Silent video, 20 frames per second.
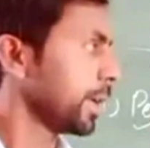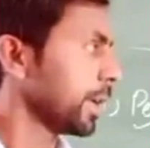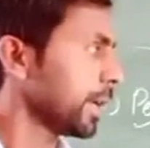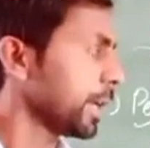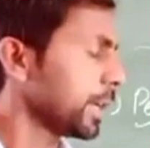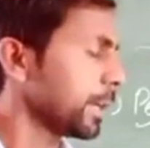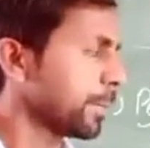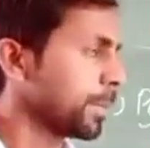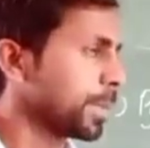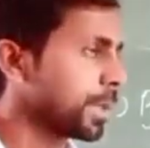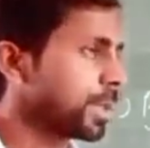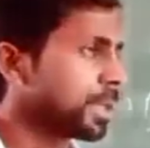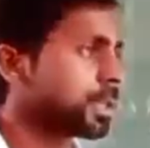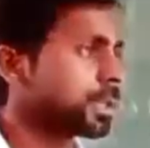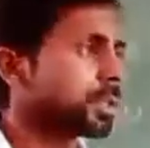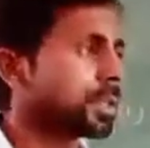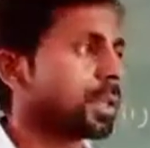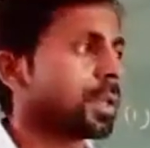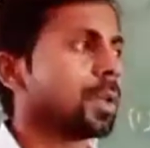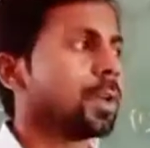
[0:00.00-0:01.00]
It
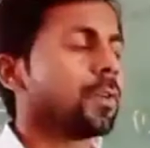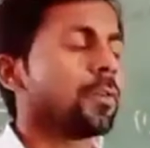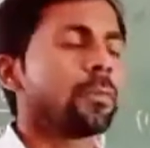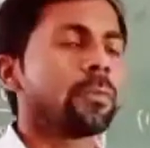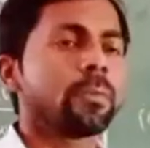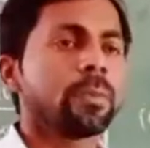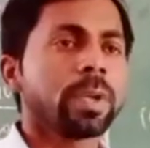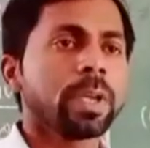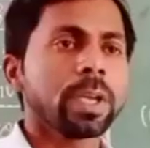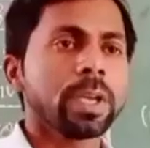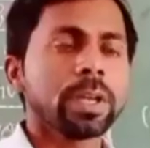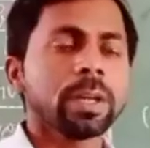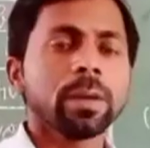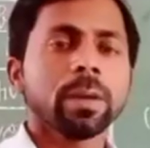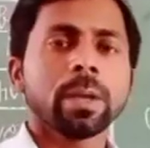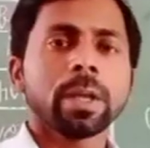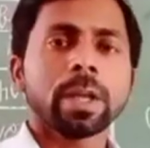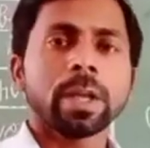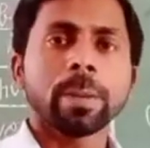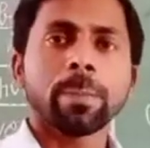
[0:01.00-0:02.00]
means
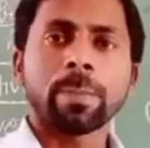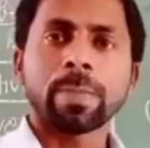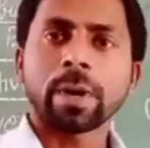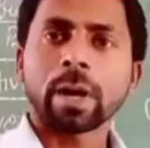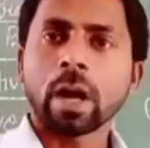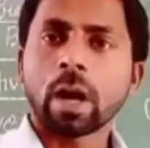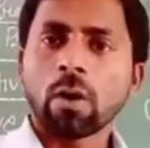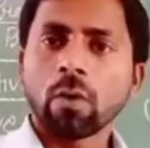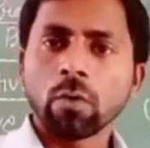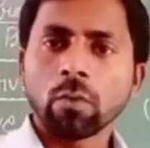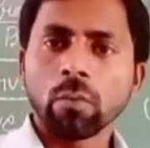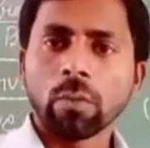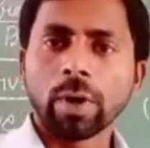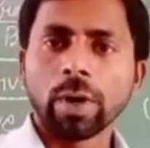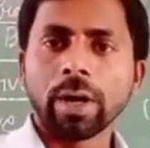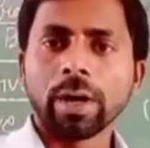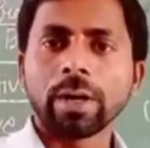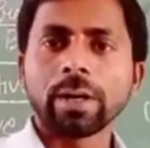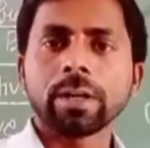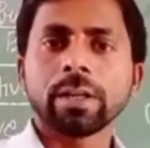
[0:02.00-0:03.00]
when a pronoun
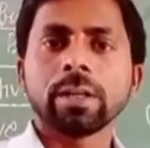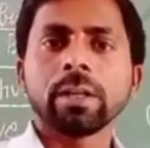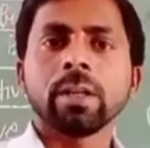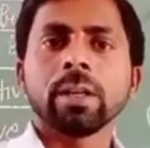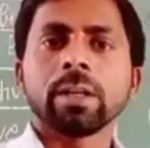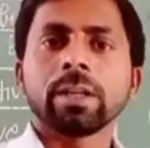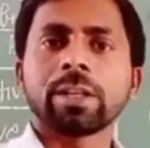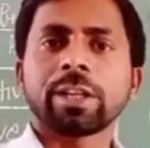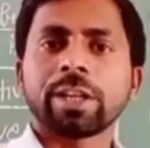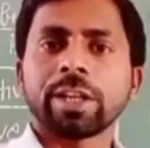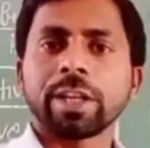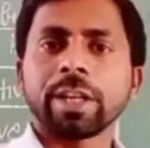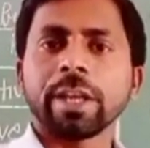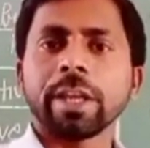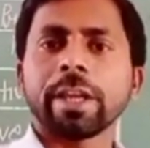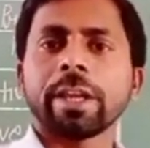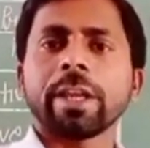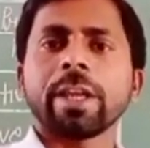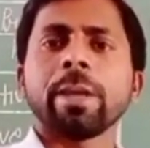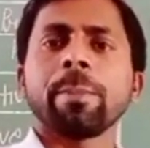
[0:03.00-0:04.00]
word
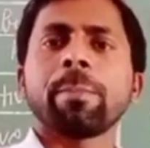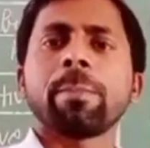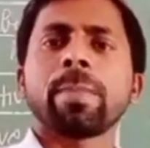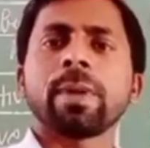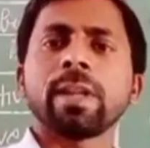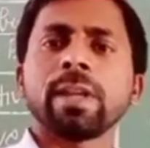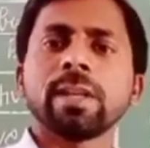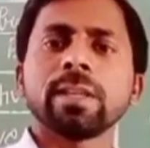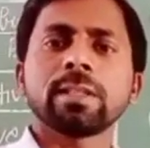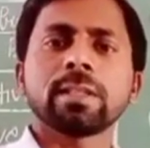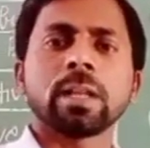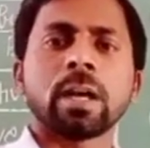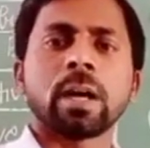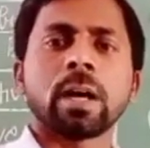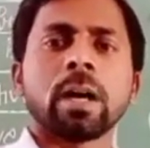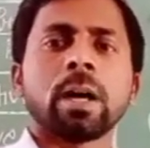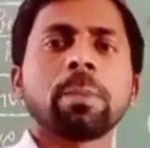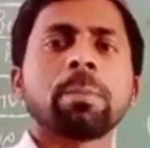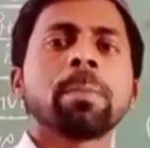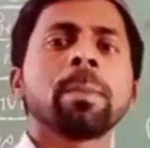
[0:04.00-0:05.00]
take a place
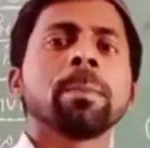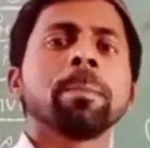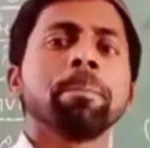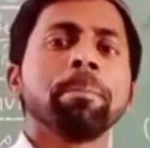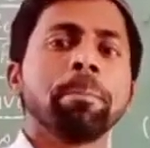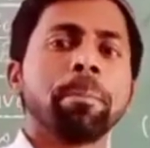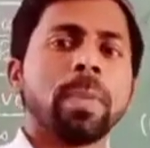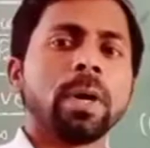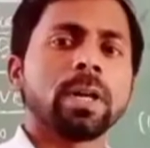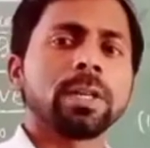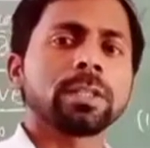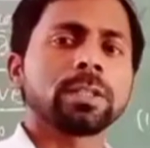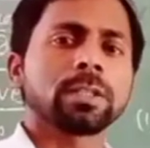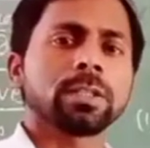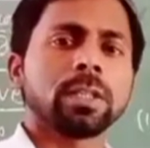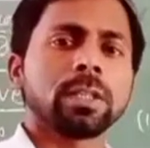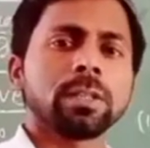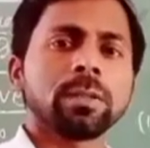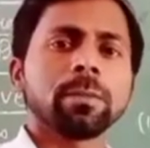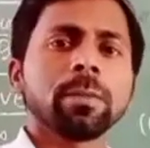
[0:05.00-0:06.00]
of
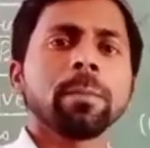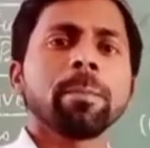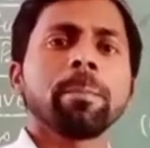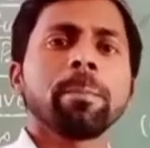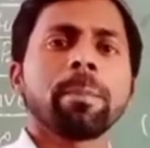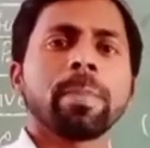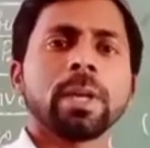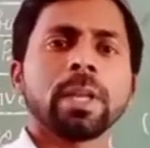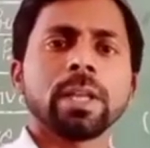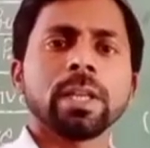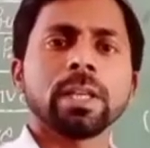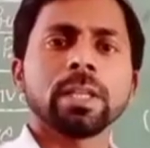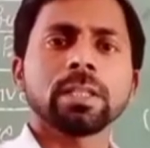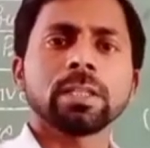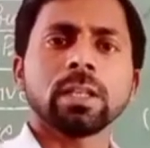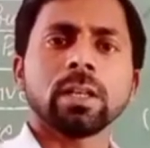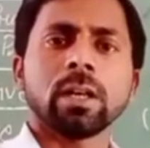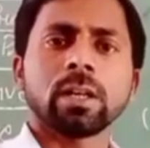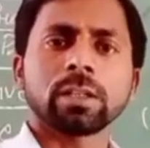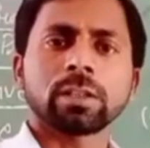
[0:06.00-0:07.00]
person,
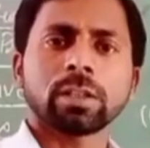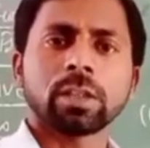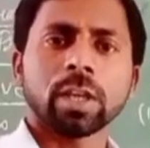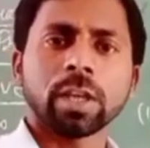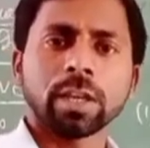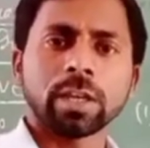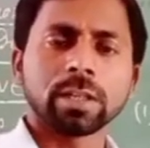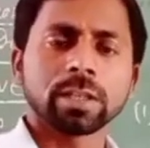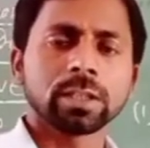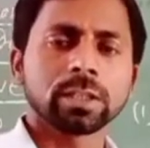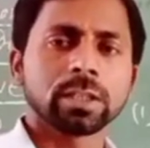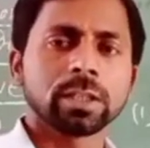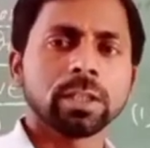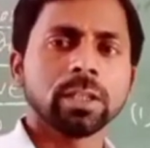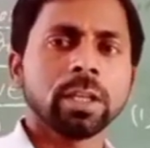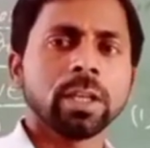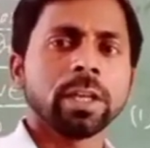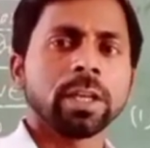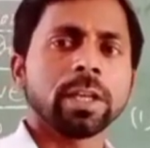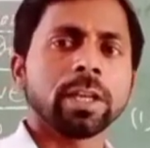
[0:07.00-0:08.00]
place or things
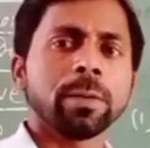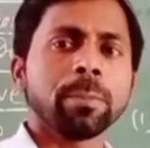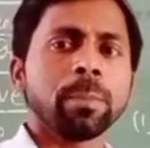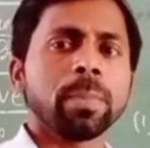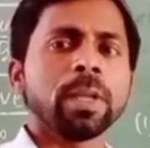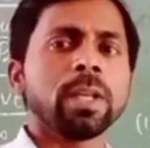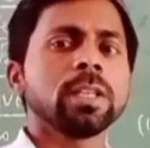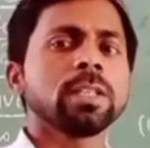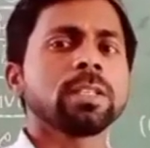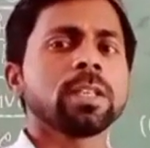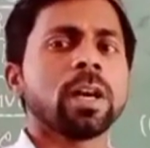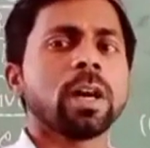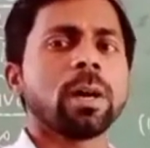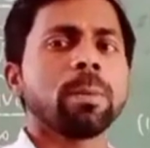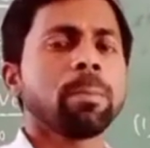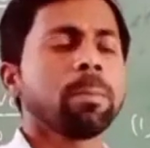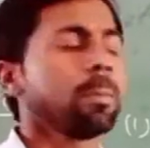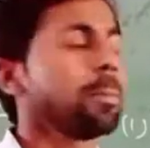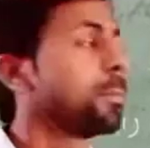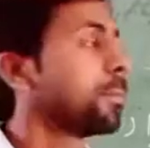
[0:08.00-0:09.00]
in place
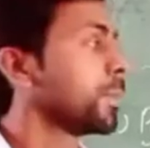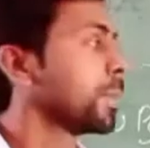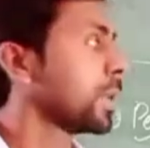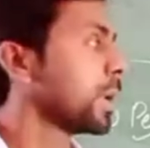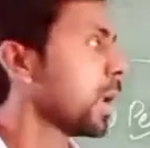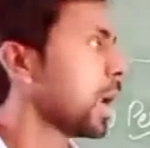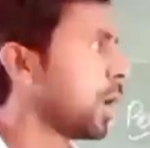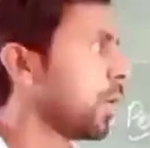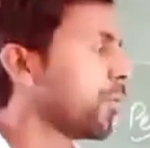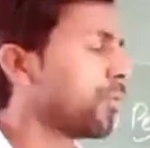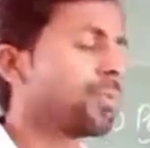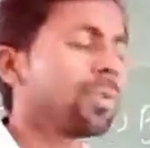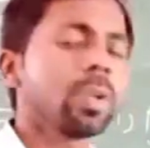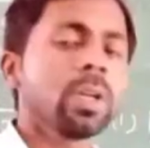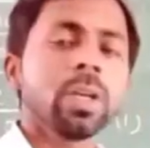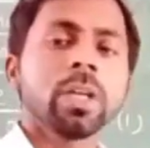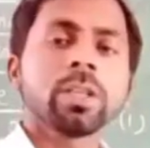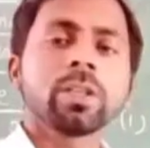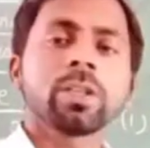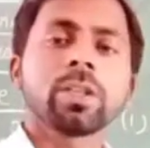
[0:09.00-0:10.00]
of
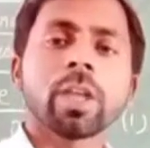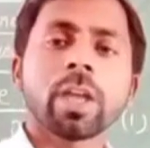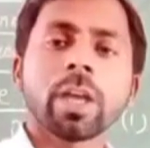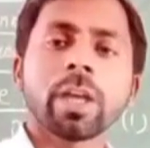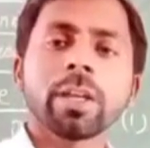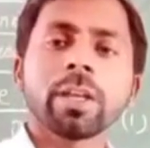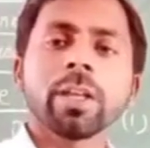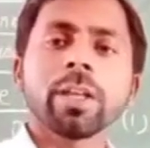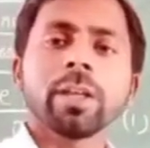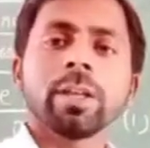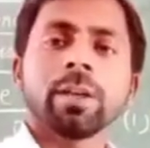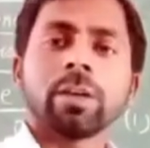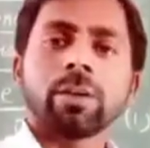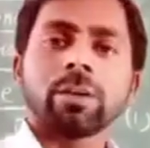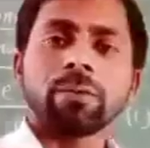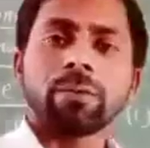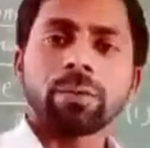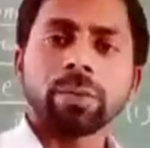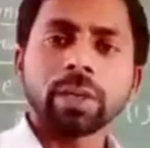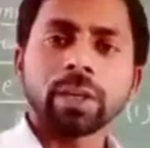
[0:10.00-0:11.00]
noun, then
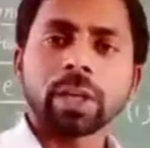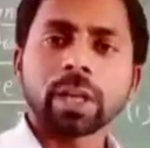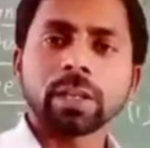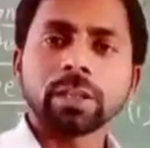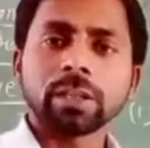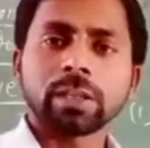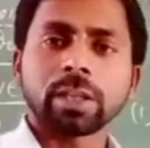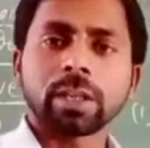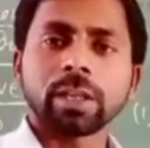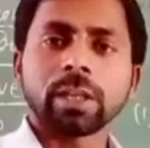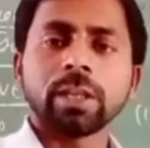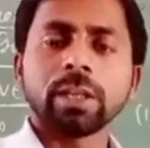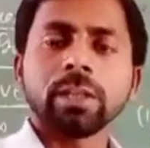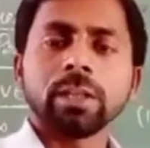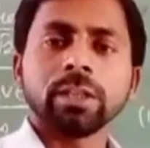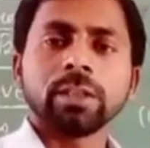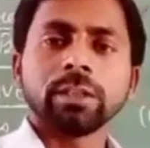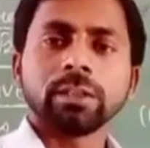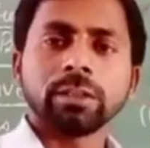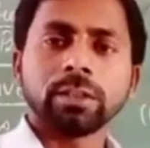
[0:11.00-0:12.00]
we can
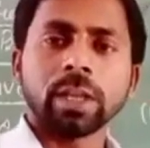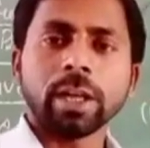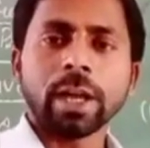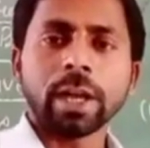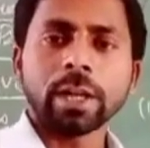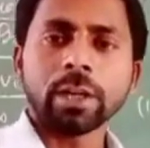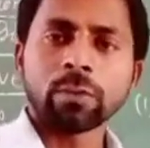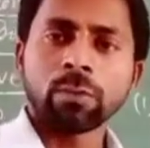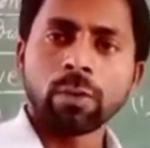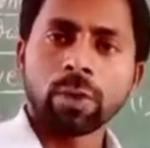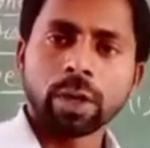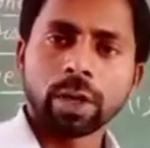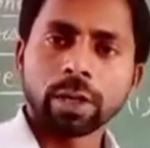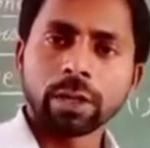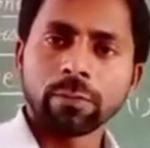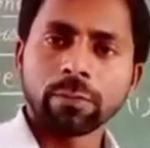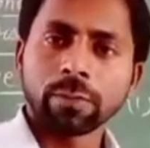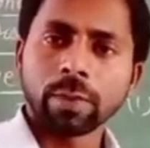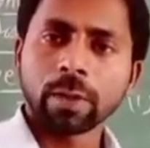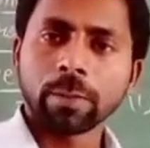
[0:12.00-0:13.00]
say that
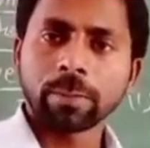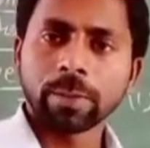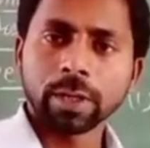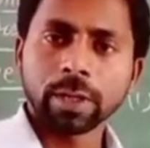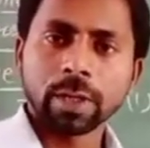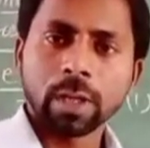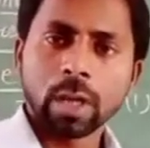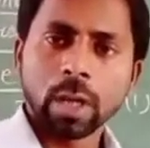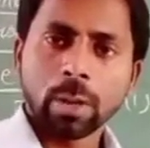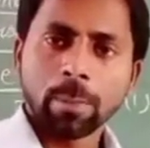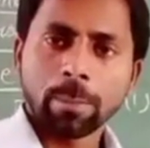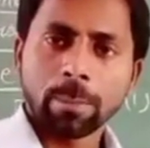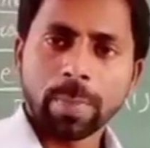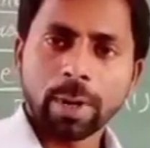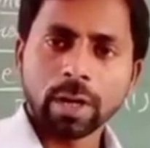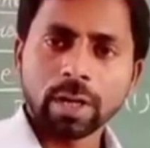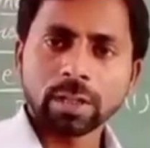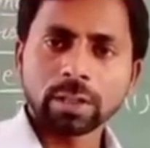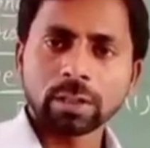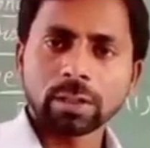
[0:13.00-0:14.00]
word will be
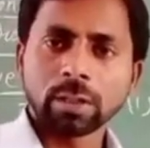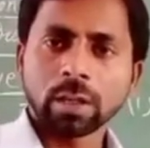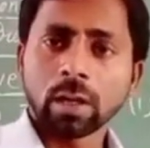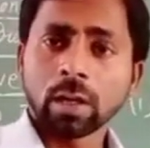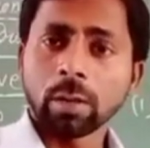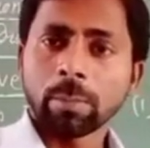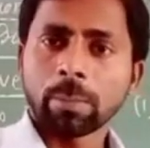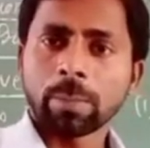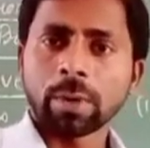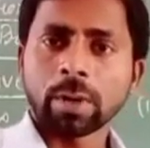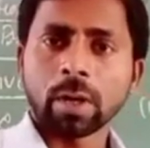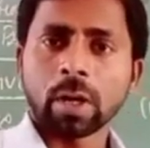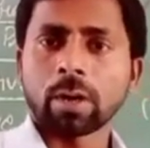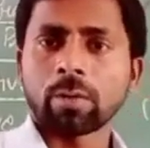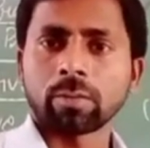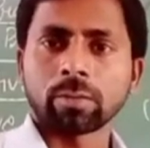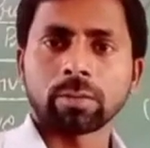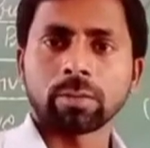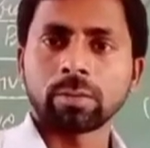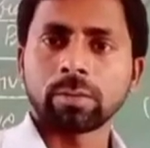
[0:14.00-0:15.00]
personal
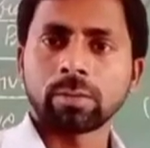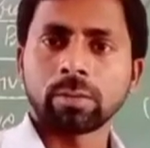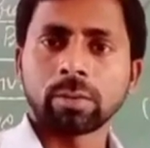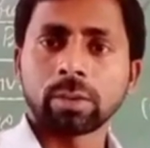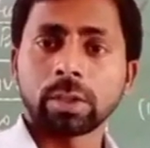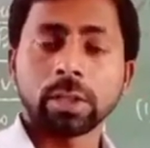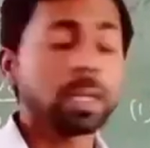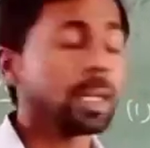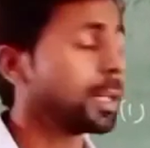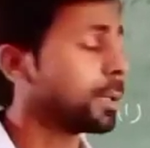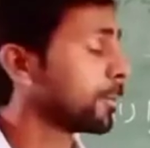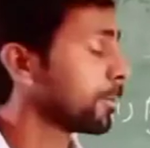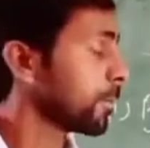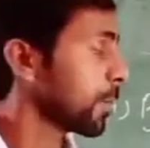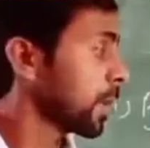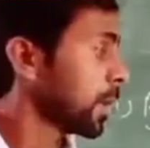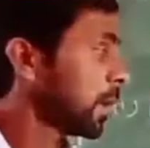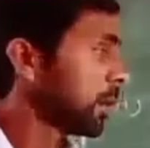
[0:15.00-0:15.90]
pronoun. Clear?